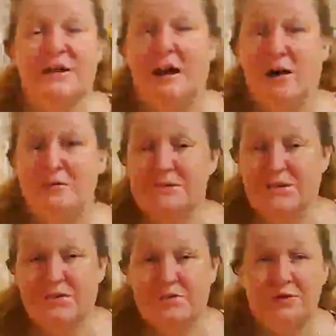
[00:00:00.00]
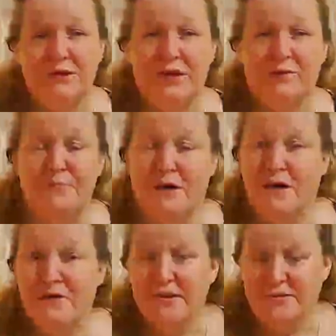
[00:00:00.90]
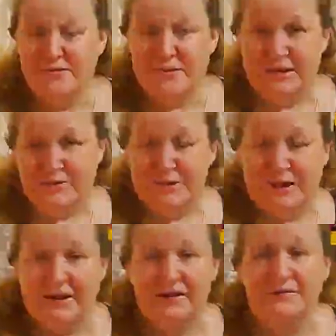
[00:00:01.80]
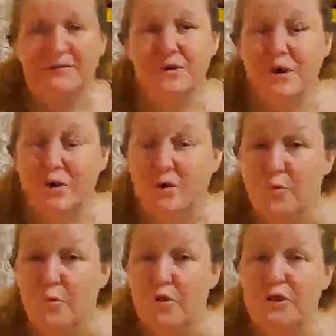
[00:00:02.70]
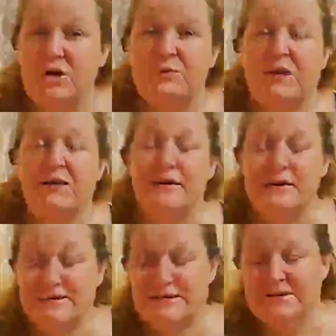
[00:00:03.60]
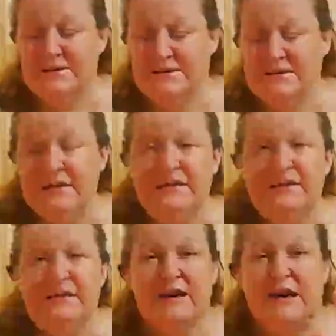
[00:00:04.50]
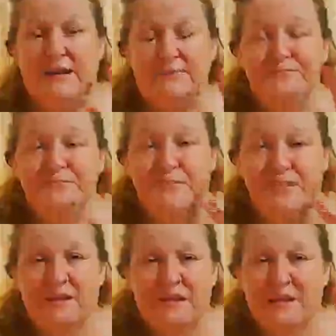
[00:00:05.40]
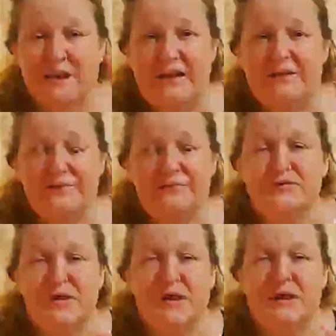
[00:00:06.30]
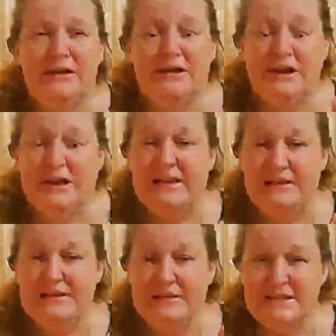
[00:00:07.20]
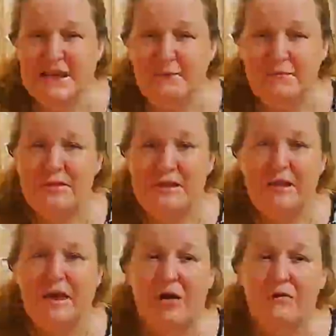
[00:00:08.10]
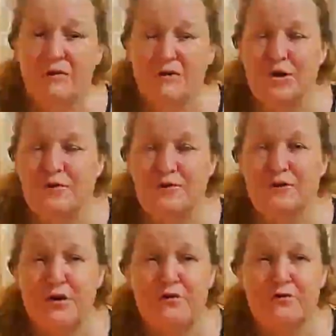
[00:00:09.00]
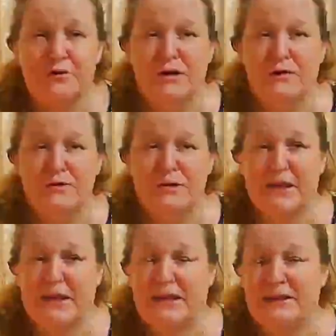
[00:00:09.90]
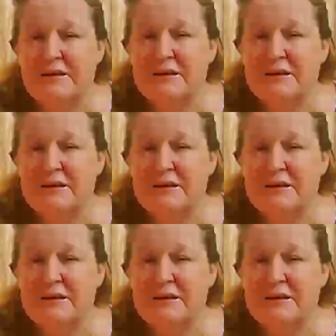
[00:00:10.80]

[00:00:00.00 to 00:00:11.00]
obstacle that a moth, you know, would kind of warn you about is this kind of trying to hit the same thing over and over and over and over again